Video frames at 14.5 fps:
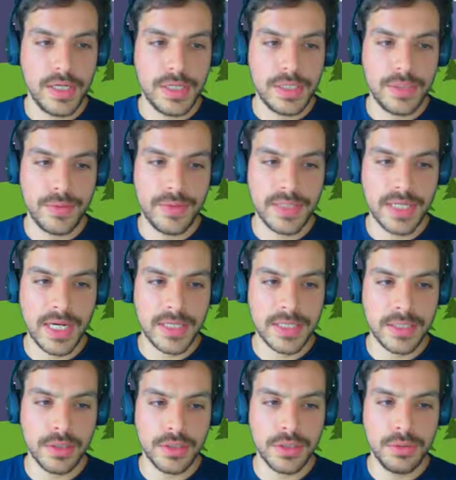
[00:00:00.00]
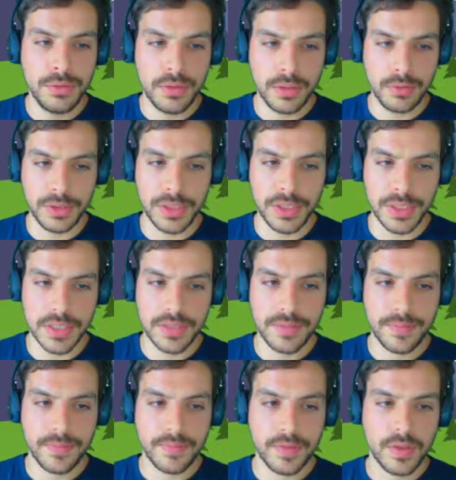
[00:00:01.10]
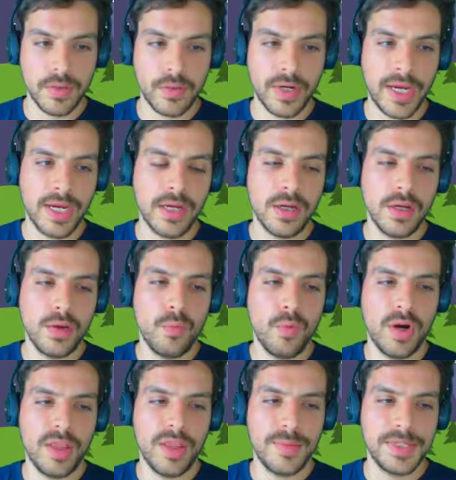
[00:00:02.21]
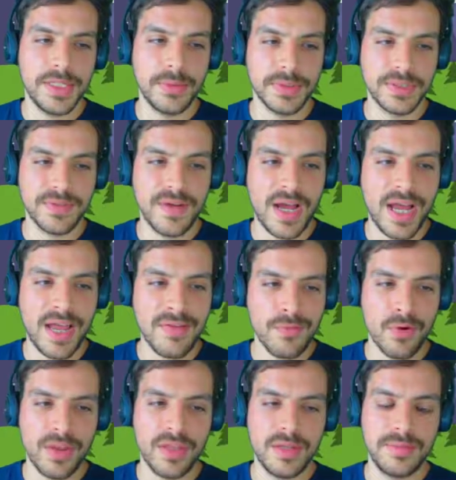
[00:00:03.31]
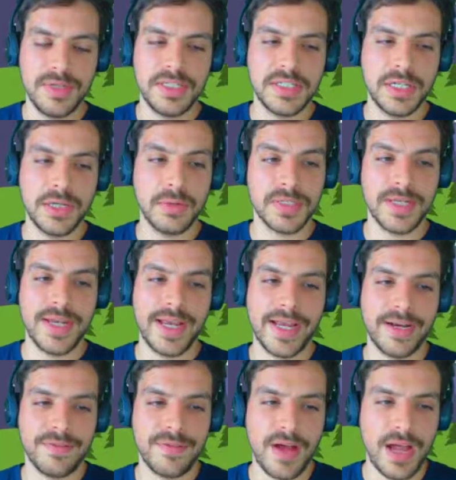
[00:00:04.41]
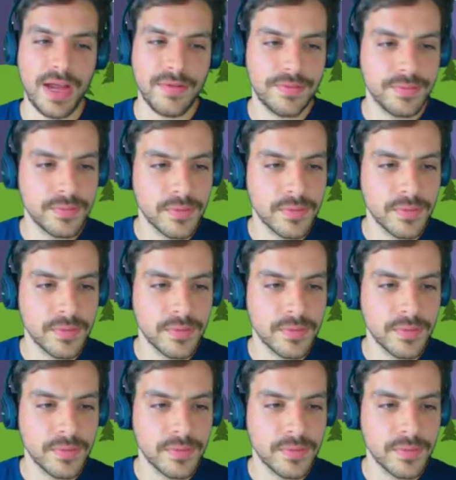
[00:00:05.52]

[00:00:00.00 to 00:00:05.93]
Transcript: So in this case, there are two solutions, okay? One of them is equal to 5, one of them is equal to negative 5.